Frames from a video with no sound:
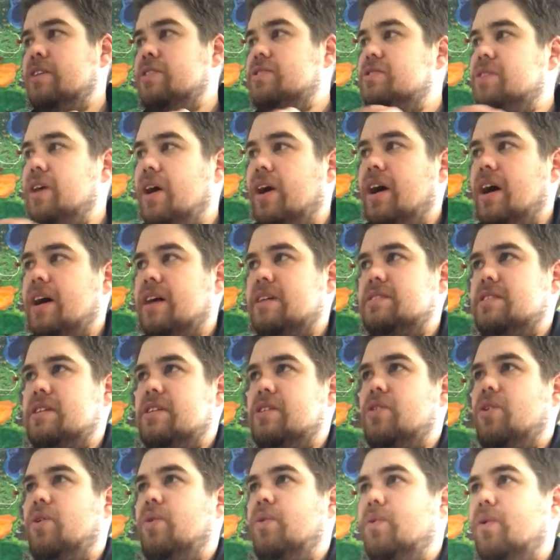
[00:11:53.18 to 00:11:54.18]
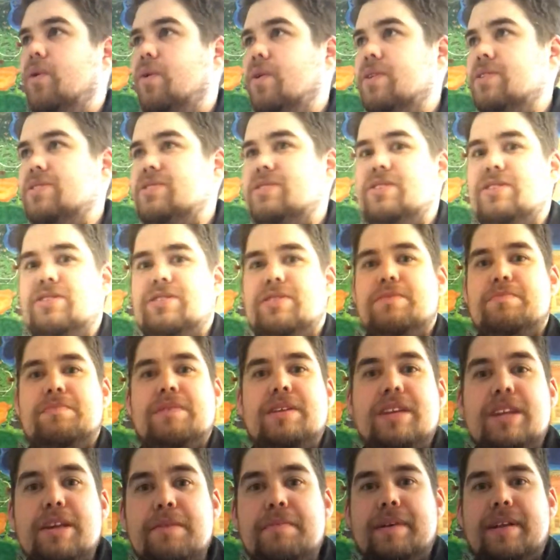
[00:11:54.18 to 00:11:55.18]
talks and coerces and
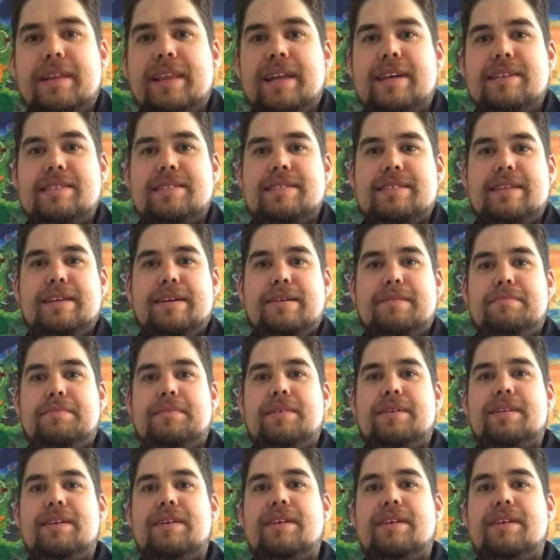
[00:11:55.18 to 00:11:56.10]
manipulates them,